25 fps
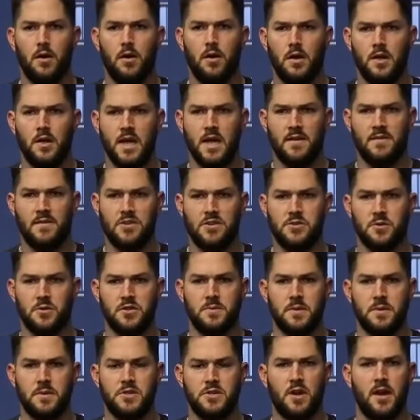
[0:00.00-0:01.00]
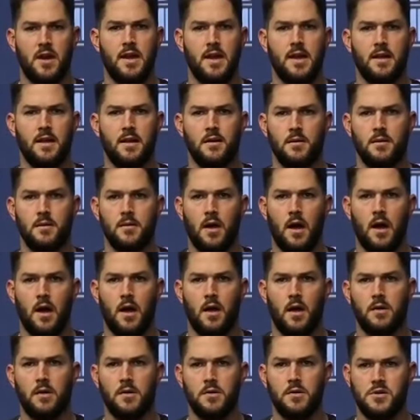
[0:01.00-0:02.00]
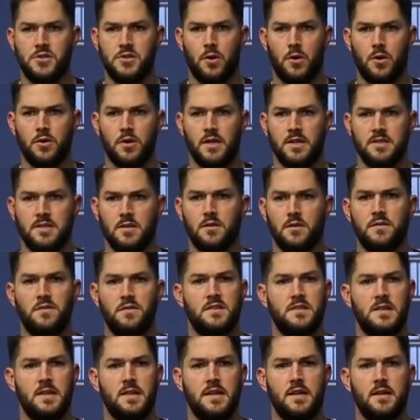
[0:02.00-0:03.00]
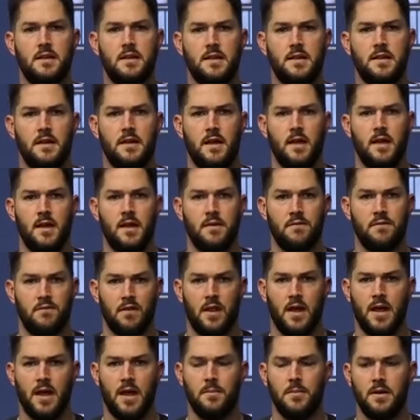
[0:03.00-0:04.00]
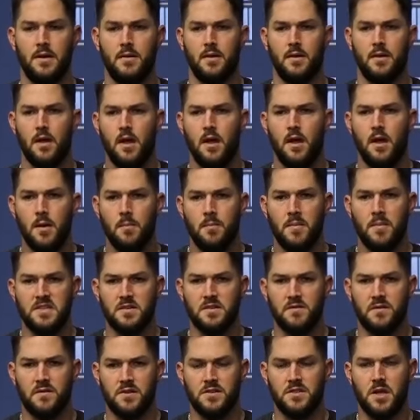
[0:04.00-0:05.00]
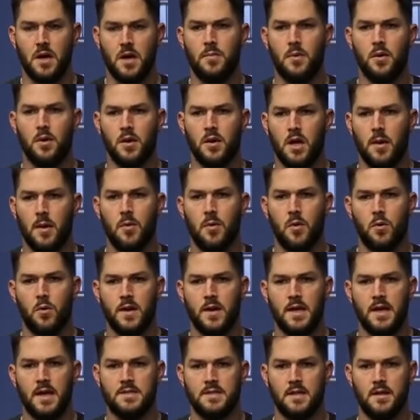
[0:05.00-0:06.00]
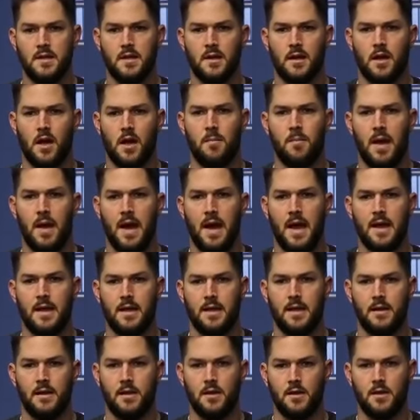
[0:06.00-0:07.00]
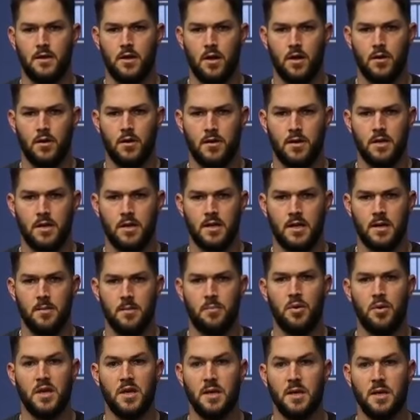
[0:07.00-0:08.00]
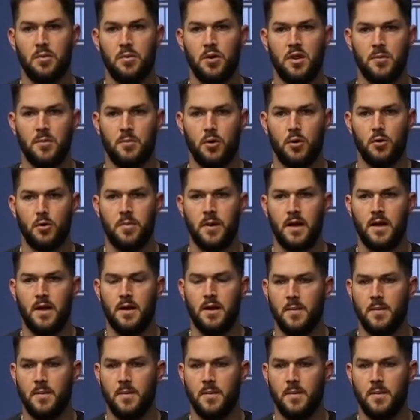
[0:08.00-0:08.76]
He had the short spring training, shoulder gets a little fatigued and inflamed and missed the first couple of weeks and come back and, you know, get put in the bullpen.